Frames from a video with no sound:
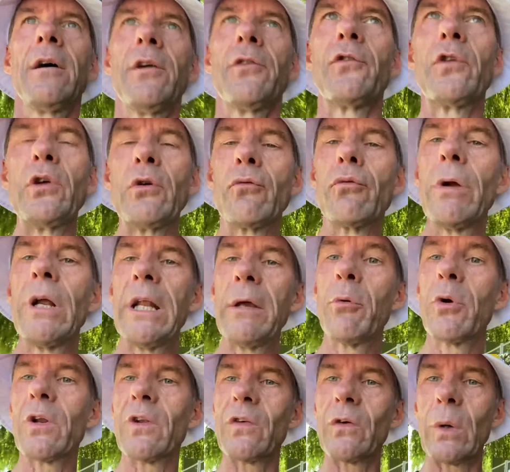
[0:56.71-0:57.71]
do you really
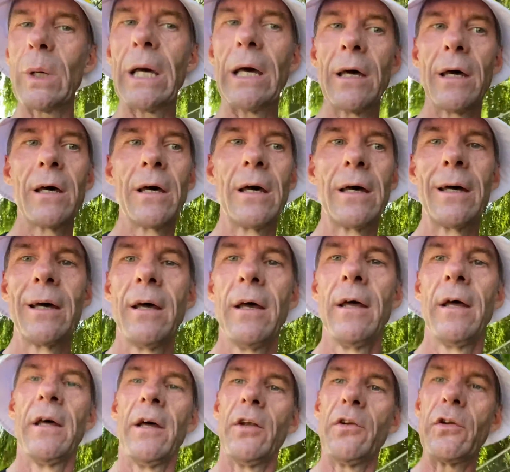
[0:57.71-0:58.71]
want to do it?
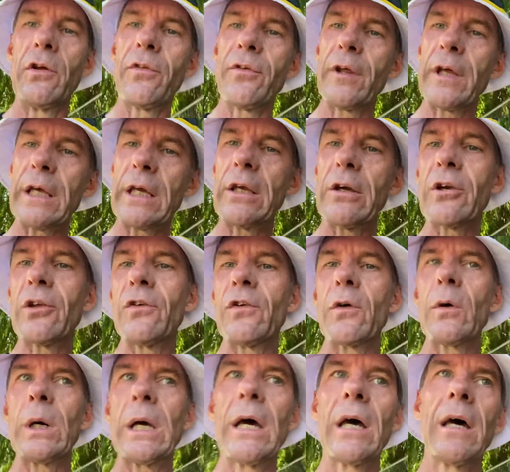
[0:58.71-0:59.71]
Do you think you can
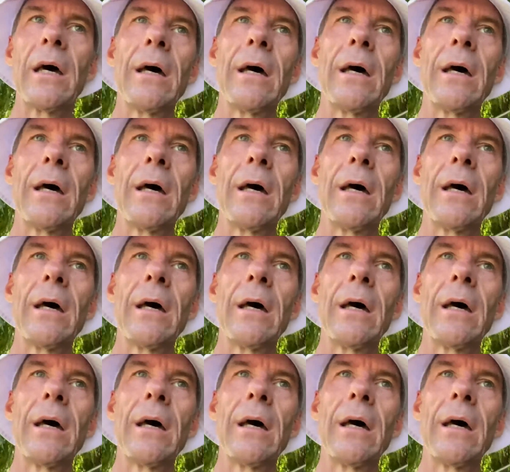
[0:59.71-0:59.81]
do it?